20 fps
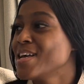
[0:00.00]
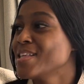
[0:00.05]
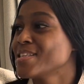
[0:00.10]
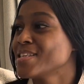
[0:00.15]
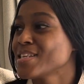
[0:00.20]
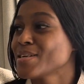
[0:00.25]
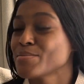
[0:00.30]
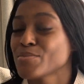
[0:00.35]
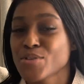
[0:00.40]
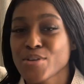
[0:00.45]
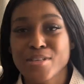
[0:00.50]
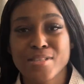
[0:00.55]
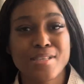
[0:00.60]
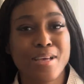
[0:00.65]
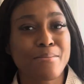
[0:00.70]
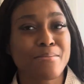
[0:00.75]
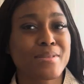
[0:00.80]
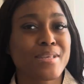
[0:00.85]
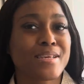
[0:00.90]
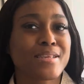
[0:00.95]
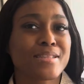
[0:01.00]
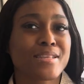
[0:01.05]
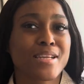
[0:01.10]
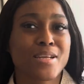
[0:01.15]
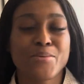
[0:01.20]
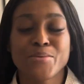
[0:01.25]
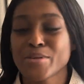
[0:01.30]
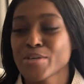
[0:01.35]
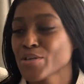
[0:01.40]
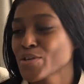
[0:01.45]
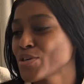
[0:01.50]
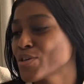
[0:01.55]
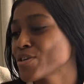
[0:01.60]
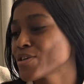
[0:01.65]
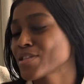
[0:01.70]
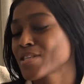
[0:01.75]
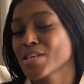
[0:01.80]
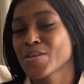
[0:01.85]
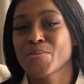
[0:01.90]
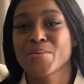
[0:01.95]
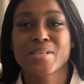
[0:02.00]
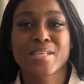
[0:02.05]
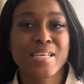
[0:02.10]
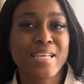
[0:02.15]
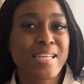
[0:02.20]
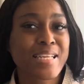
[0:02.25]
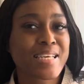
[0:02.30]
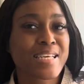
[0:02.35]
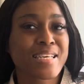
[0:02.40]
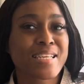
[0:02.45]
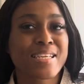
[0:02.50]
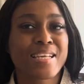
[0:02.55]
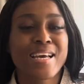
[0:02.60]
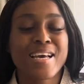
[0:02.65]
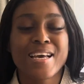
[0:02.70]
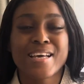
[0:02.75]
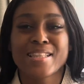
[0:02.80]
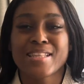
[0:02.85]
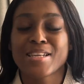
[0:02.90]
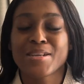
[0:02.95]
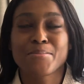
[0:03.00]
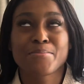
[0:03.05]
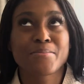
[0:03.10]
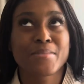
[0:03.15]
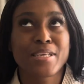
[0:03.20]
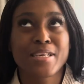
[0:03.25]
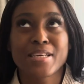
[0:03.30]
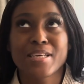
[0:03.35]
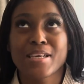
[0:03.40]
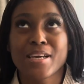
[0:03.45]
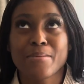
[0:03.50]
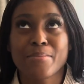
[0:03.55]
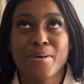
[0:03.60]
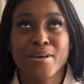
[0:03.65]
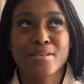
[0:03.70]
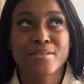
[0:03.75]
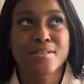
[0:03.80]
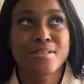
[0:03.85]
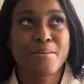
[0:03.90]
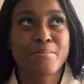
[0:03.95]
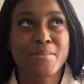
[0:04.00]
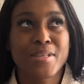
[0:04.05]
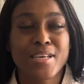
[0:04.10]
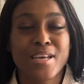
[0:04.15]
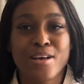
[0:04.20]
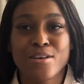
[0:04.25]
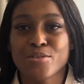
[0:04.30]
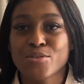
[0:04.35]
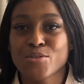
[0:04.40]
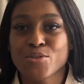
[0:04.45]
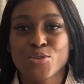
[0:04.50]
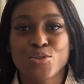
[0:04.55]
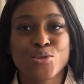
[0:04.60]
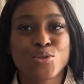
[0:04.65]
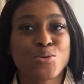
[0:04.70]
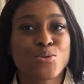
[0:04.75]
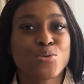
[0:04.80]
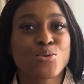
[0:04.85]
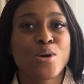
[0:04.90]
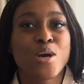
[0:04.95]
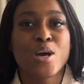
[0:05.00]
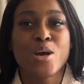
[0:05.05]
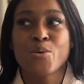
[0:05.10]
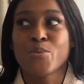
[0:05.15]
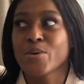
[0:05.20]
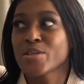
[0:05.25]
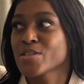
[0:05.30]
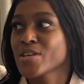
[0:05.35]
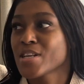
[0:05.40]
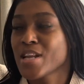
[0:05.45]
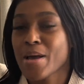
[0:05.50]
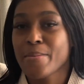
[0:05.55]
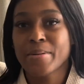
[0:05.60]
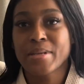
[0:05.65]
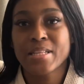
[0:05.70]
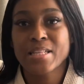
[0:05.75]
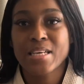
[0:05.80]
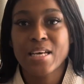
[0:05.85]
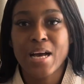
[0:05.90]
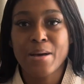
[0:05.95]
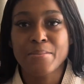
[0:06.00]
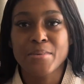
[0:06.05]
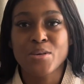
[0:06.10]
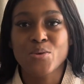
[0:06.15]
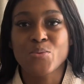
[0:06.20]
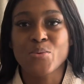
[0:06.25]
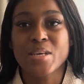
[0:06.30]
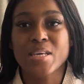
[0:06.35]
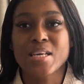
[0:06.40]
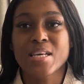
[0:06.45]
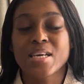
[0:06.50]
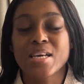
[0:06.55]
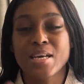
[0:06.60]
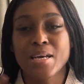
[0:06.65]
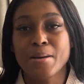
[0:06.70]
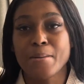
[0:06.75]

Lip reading: then I'm doing something, then I want to cook, then I want to clean, then I'm thinking about something else to do, what's going to happen in the coming week.